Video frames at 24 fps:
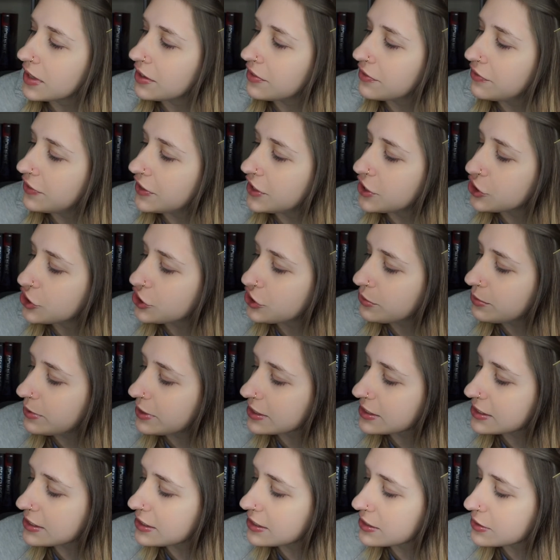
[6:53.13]
I finished two
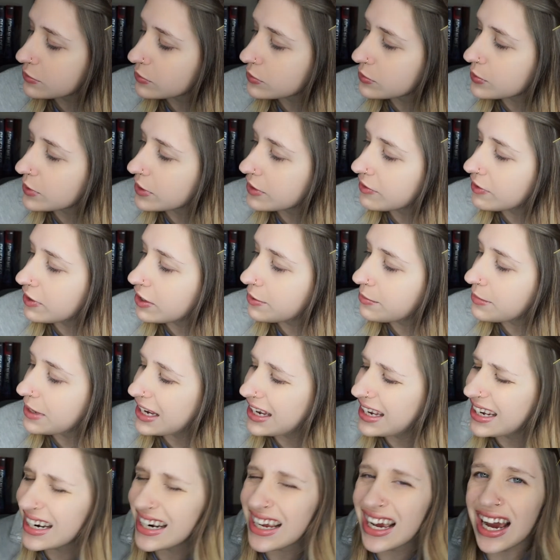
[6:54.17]
books, and this was one of them,
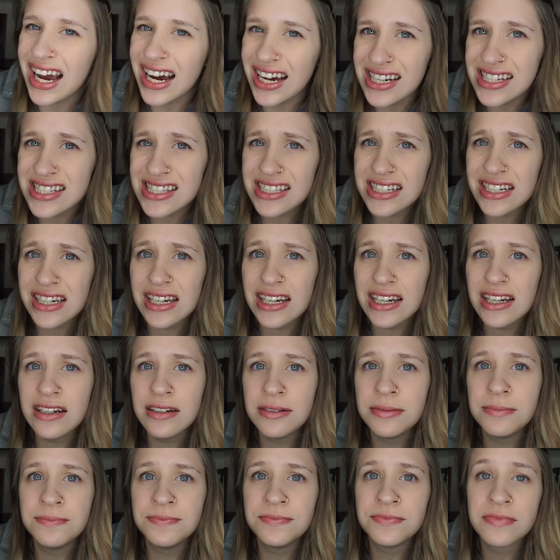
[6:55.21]
and
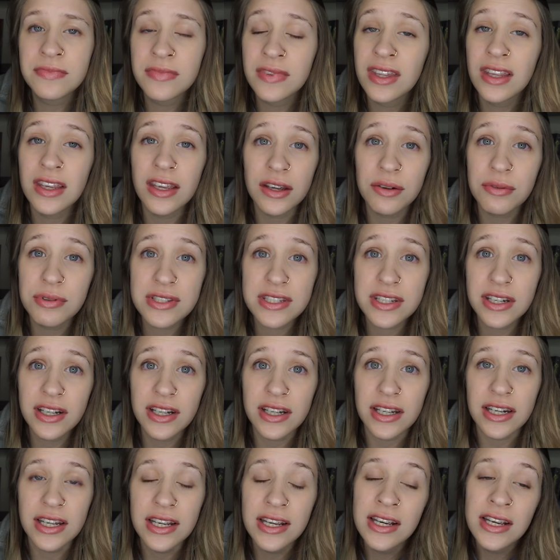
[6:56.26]
honestly, it was
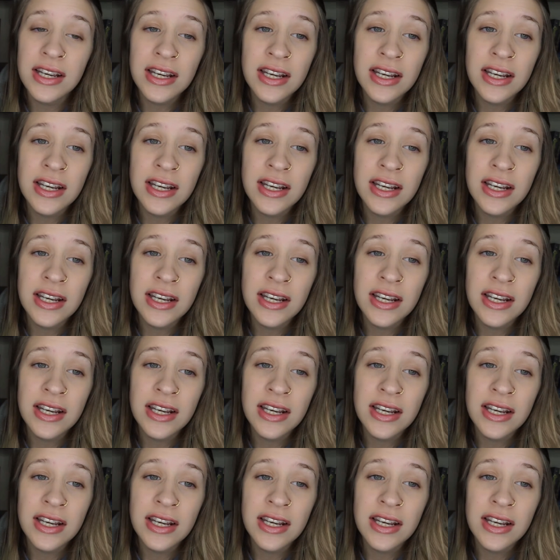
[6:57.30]
good.